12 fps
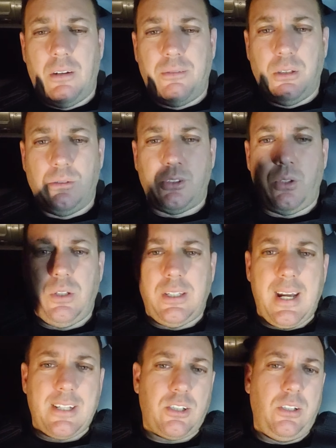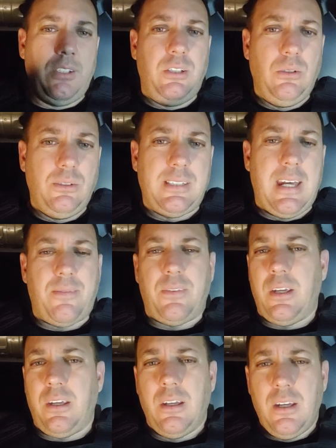of you so you can actually use that
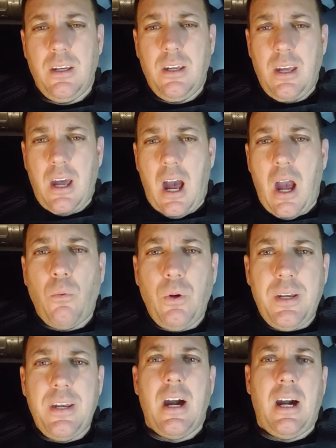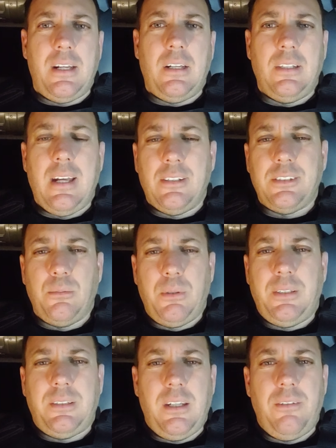thing. I would not allow
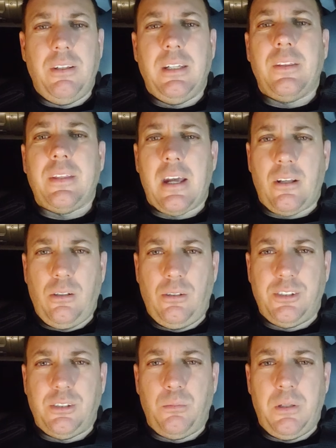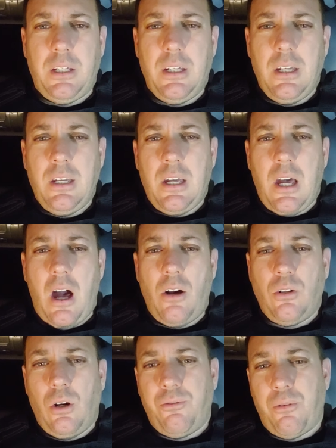somebody to even get that close to me. I'll
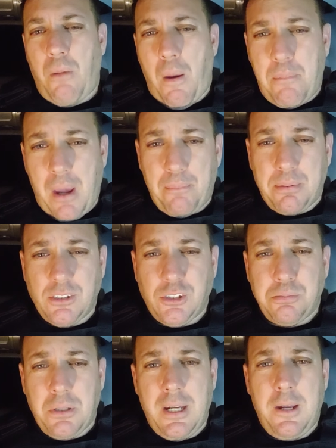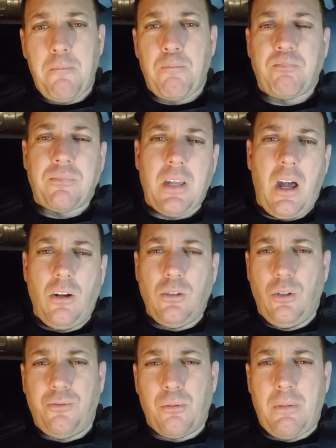go for my pepper spray. I'll
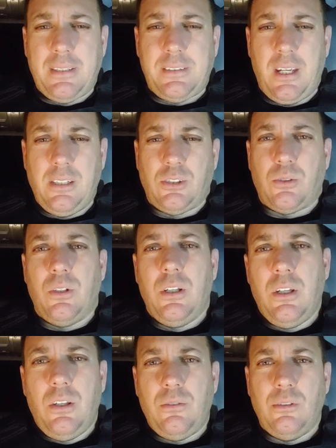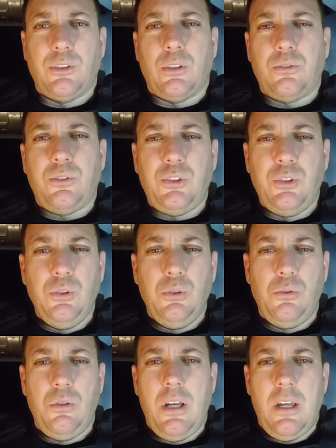go for my taser. Those are
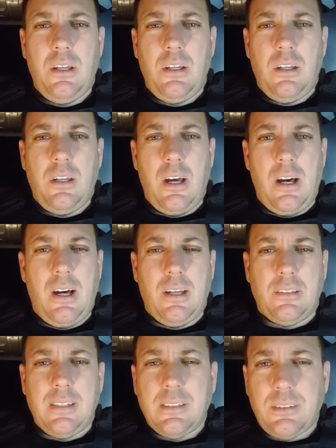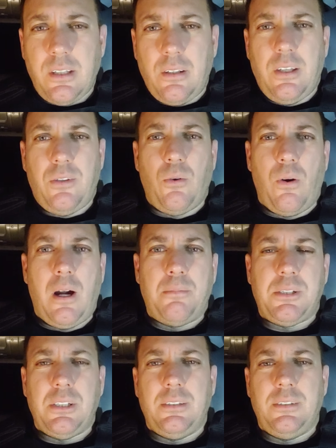two uh, less than lethal
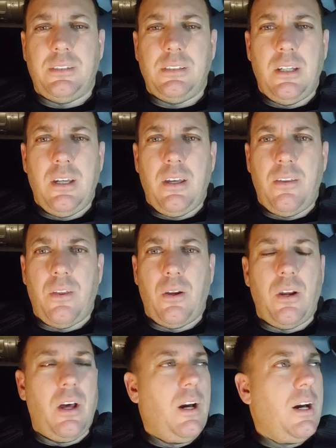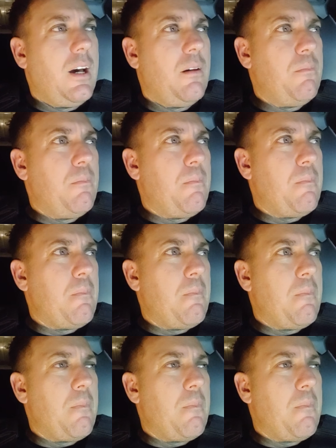options that um,